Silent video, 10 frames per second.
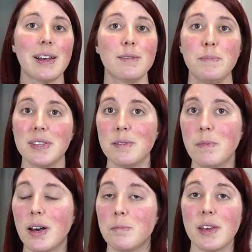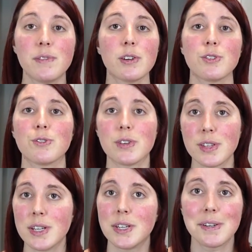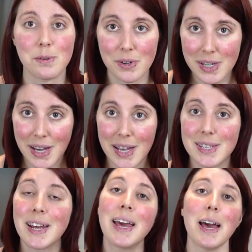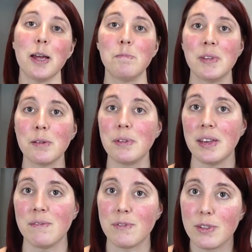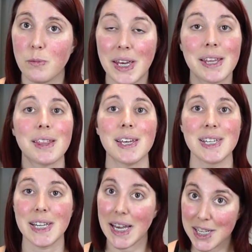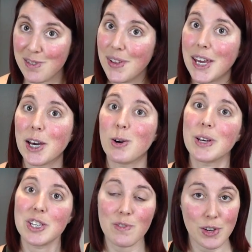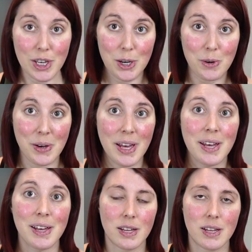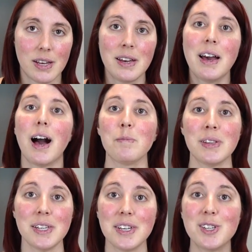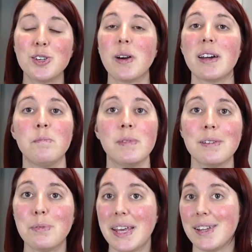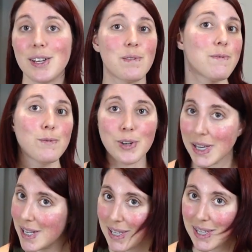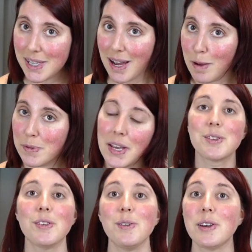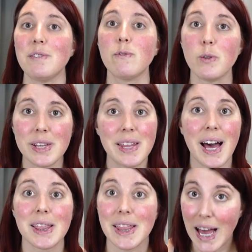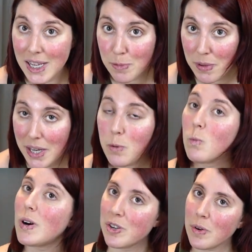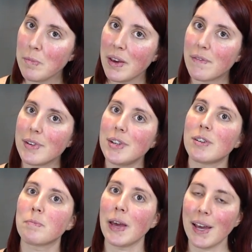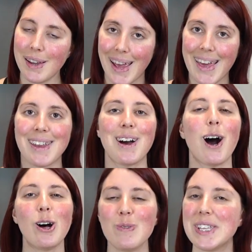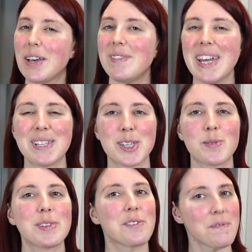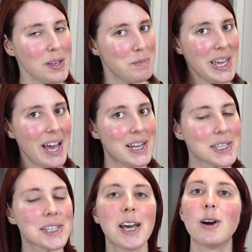As a busy mom, if you're struggling to get organized and meal plan for the week, then today's video is for you. I'm going to teach you how to meal plan in 4 easy steps so you can avoid that last minute what do I make for dinner panic and always have an answer when your family asks